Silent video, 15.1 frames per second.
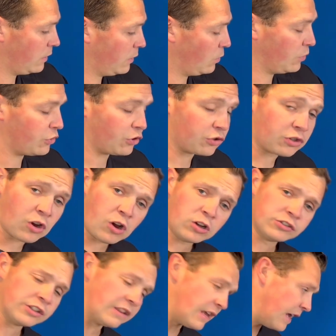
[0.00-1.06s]
was just
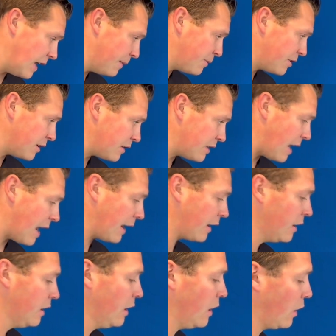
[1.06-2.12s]
causing the hips to sag
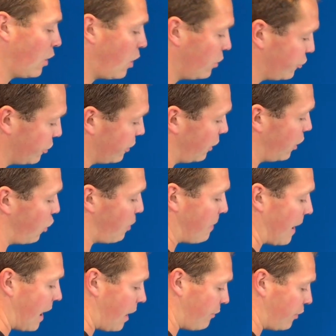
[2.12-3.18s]
and causing the lower
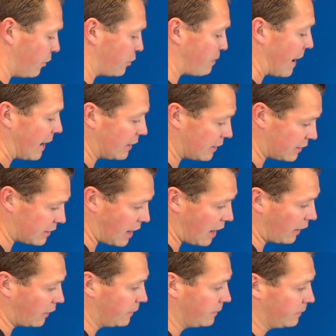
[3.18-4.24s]
part of the spine to sag.